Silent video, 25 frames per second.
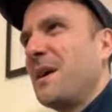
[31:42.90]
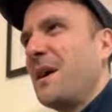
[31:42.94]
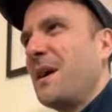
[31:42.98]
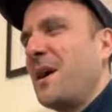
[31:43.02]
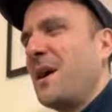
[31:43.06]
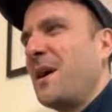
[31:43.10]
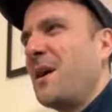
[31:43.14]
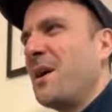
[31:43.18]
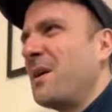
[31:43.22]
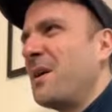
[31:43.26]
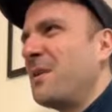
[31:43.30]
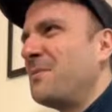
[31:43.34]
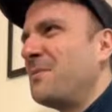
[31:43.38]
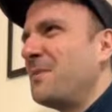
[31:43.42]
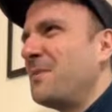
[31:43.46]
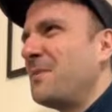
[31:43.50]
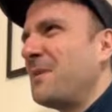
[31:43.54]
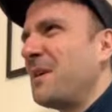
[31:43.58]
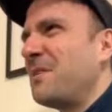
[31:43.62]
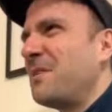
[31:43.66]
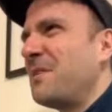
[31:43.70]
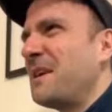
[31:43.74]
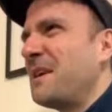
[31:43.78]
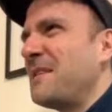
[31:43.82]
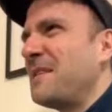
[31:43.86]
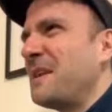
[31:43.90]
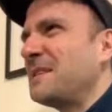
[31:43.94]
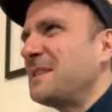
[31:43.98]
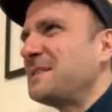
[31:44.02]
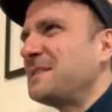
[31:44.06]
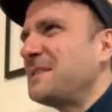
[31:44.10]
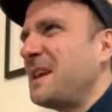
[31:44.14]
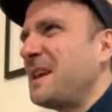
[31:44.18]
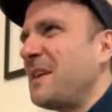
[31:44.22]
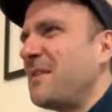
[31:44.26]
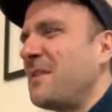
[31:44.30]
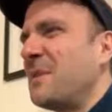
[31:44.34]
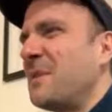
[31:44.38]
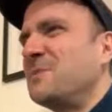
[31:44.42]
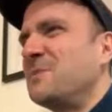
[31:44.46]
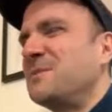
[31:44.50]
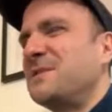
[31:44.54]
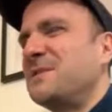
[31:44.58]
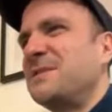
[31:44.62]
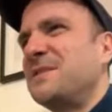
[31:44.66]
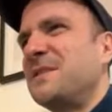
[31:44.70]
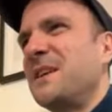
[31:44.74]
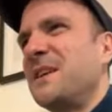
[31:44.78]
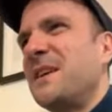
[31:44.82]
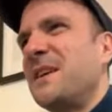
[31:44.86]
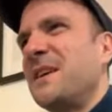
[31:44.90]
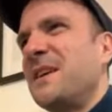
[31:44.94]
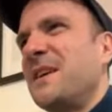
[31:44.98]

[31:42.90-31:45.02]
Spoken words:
I think that's it. There was,